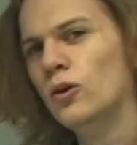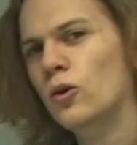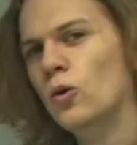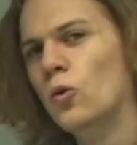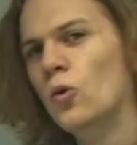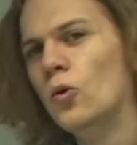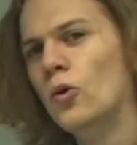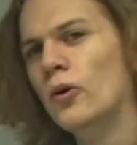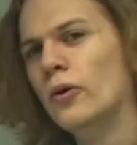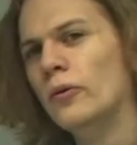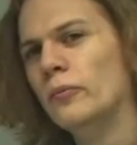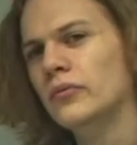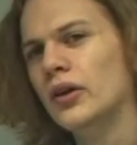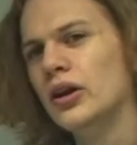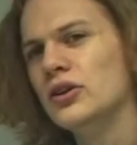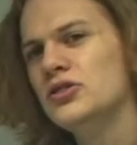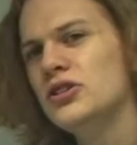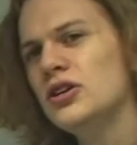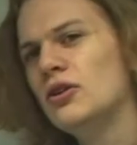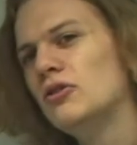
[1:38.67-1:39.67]
or
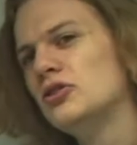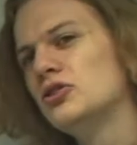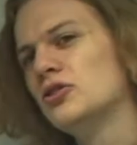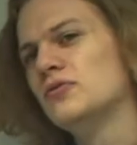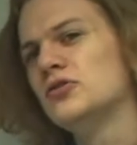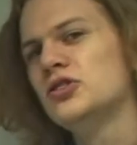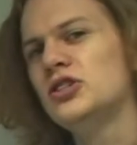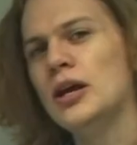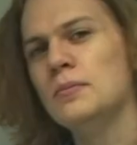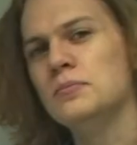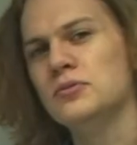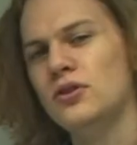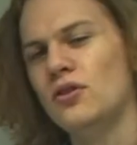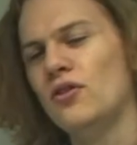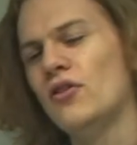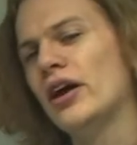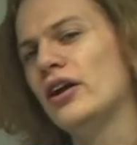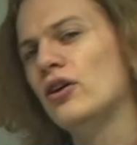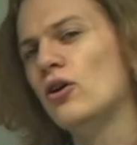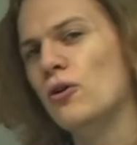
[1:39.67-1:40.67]
a series of steps
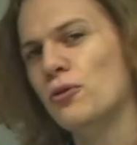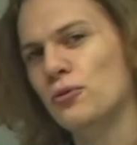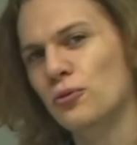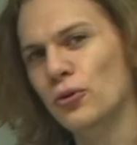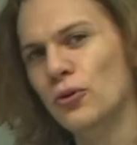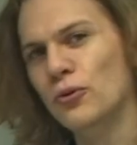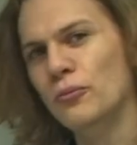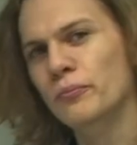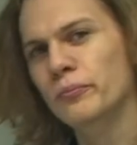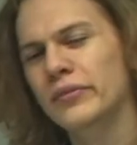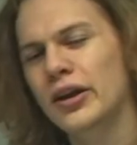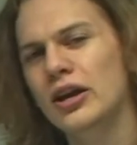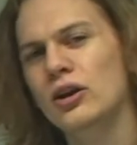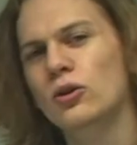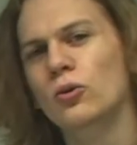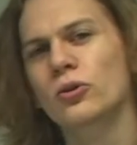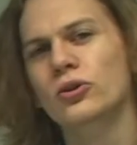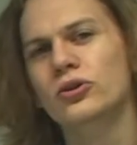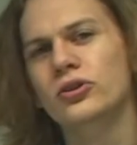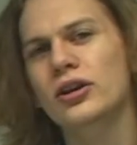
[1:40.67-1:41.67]
that they go through in
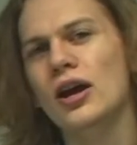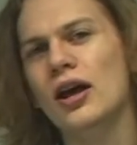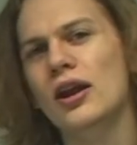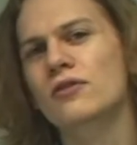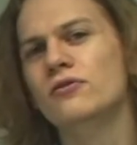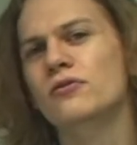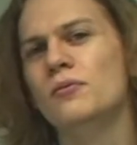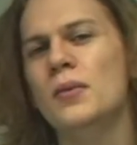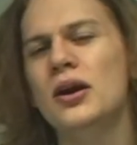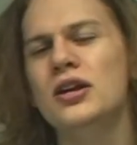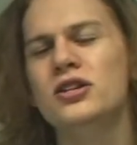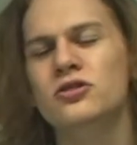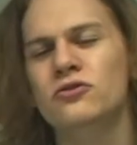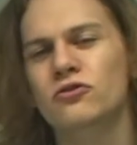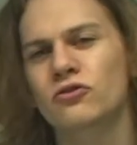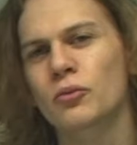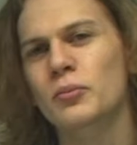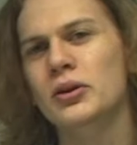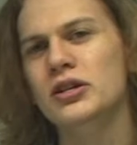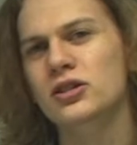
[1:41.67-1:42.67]
order to get information
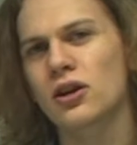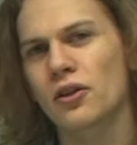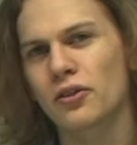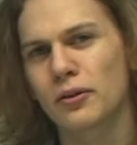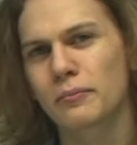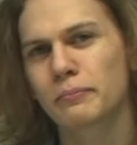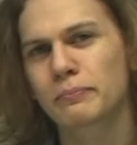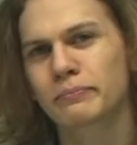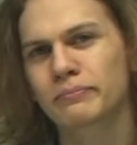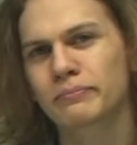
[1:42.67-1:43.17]
from each other.